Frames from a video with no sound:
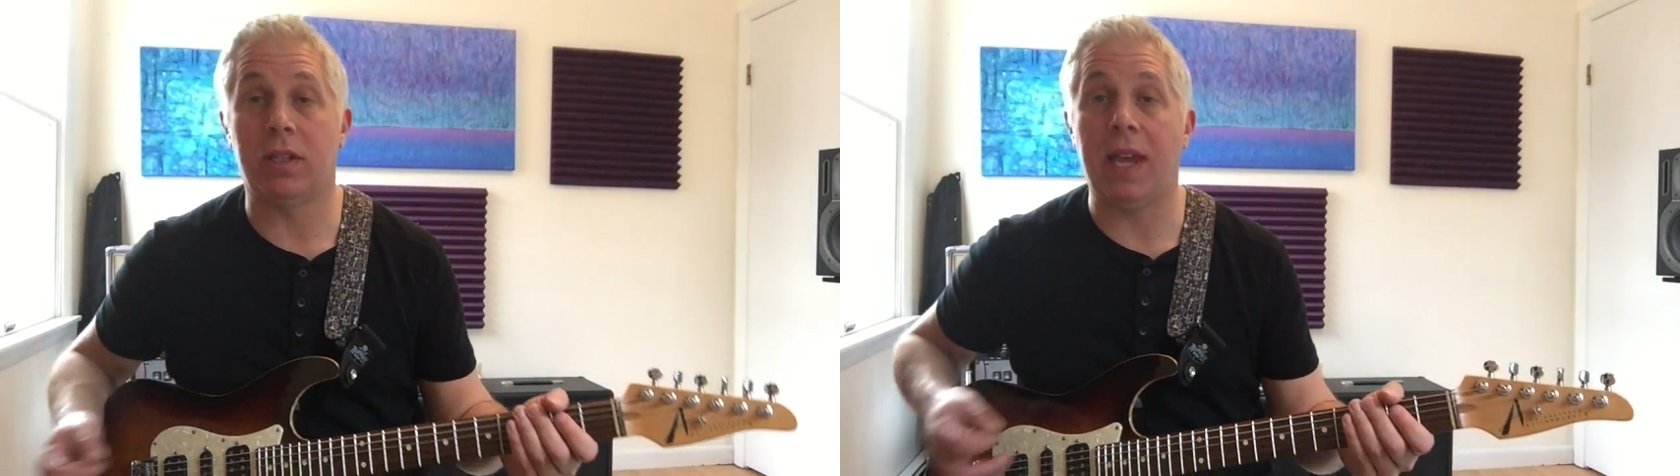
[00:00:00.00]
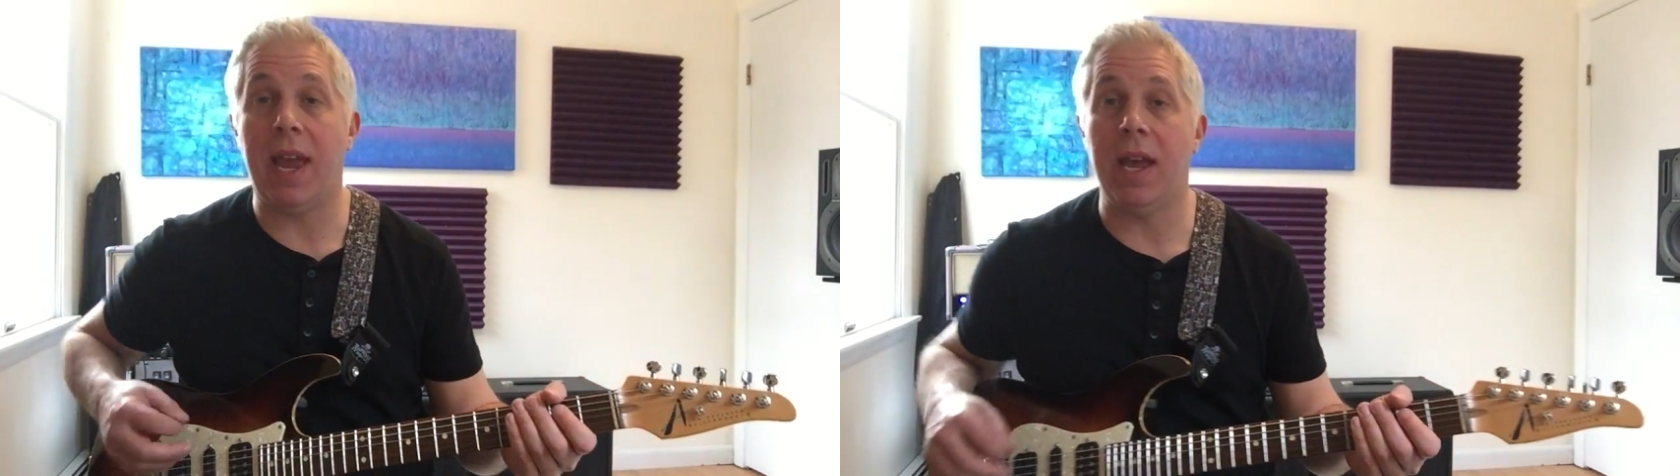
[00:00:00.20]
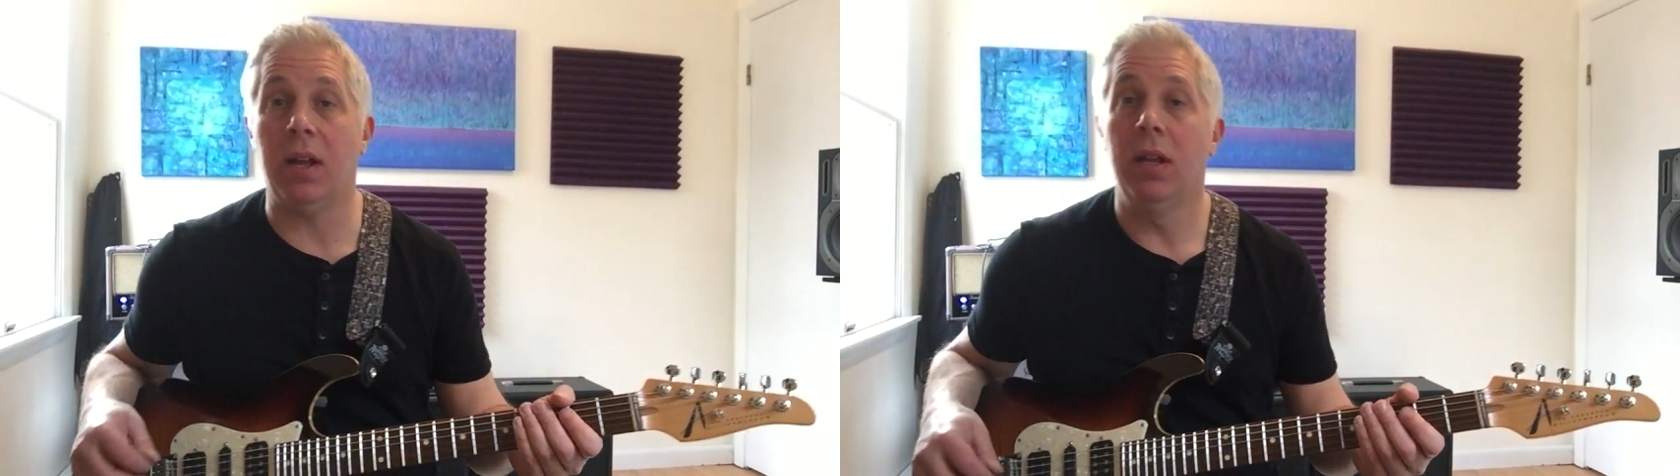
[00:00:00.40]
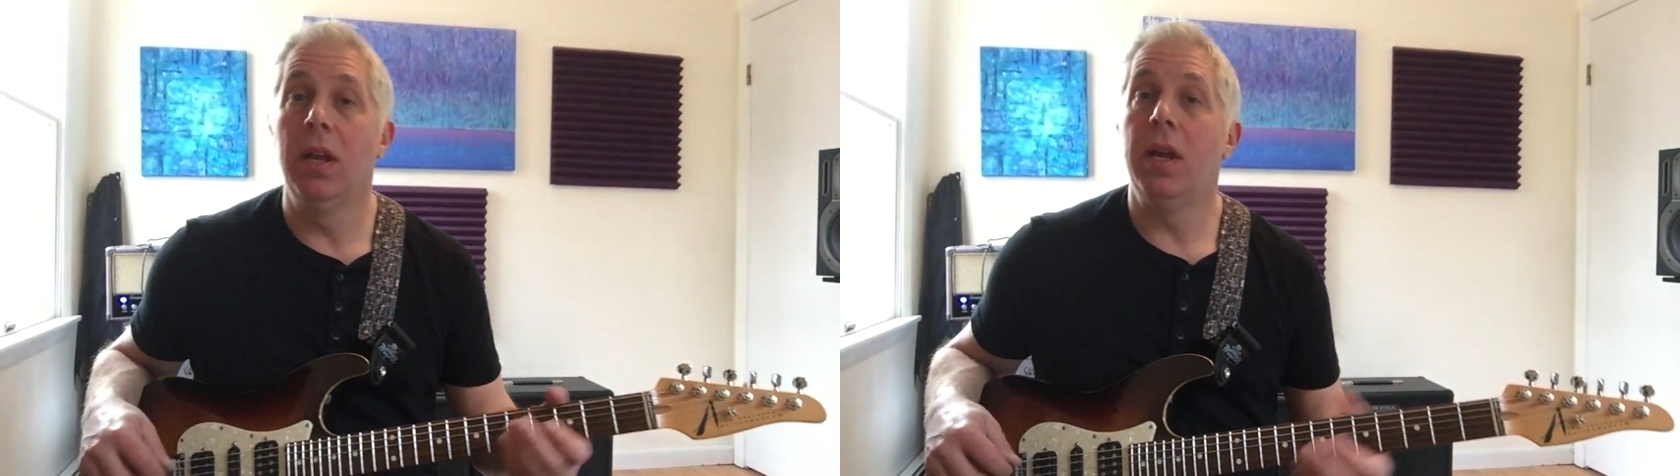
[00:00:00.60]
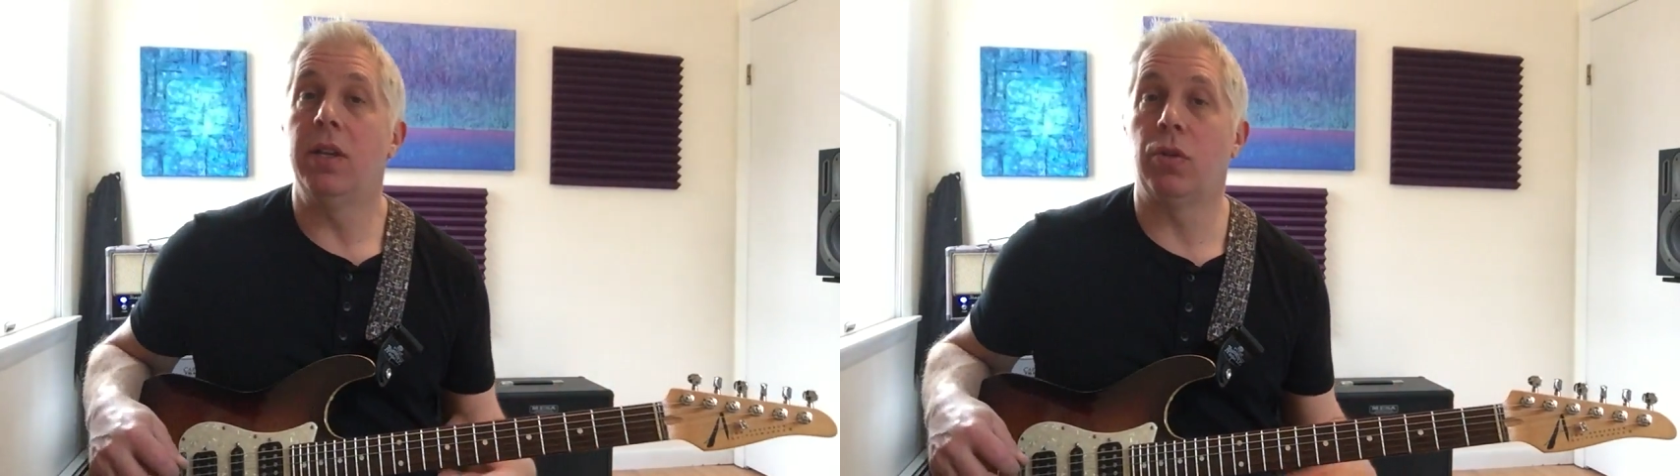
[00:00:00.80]
scale
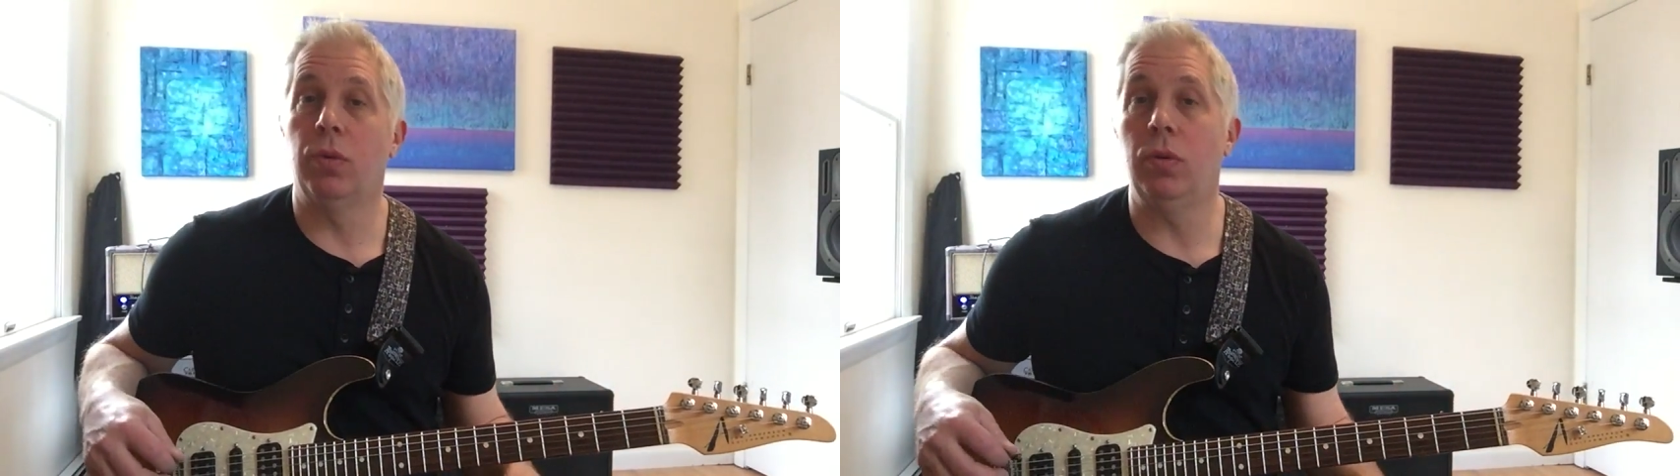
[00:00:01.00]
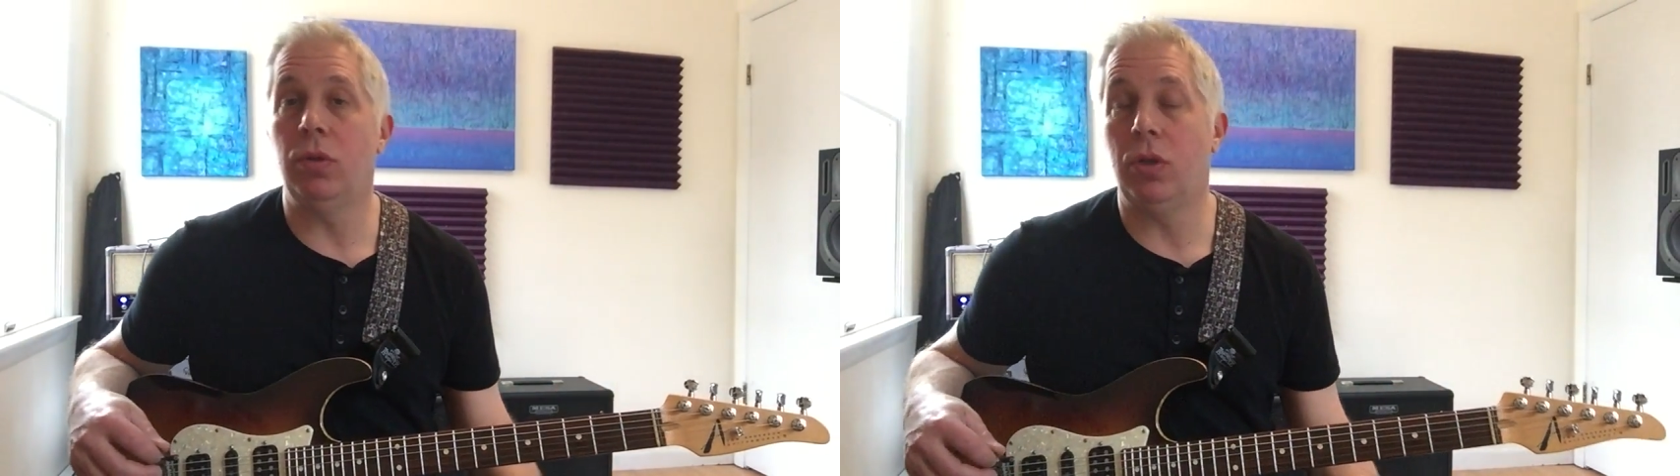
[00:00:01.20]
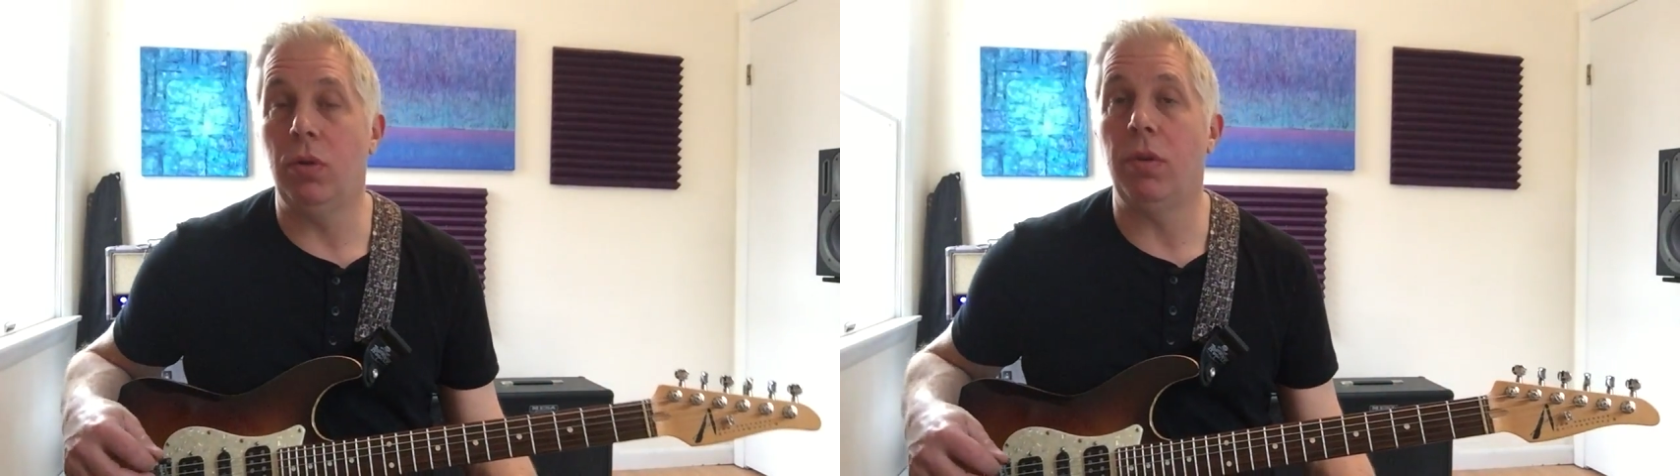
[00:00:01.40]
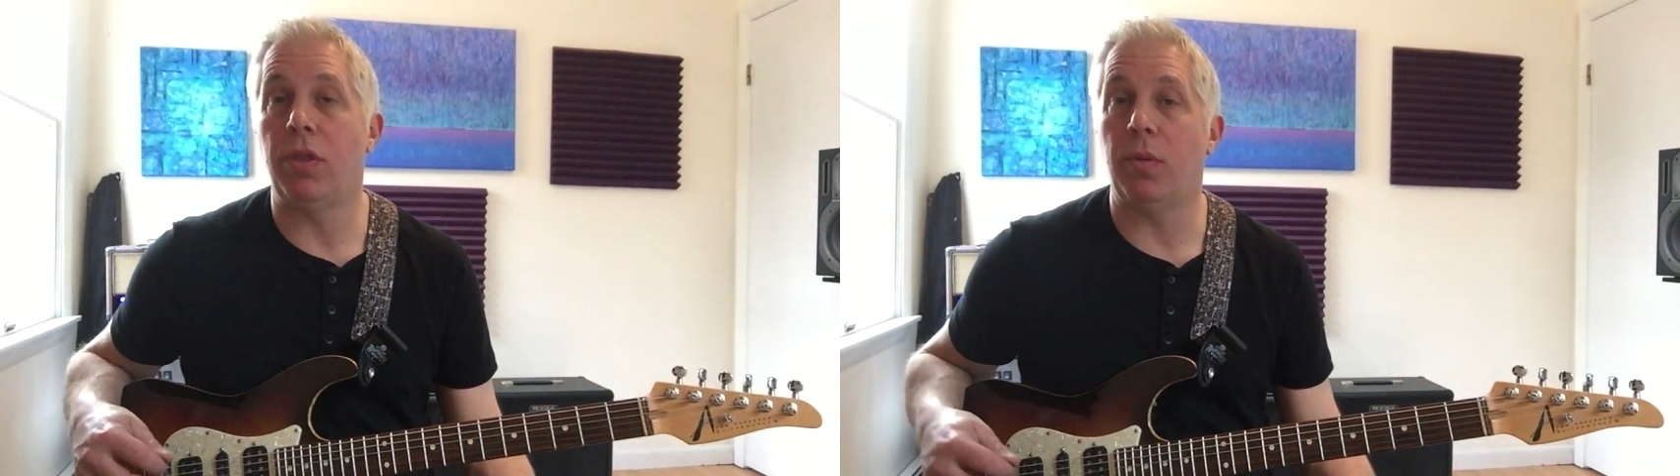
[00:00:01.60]
is a root 2,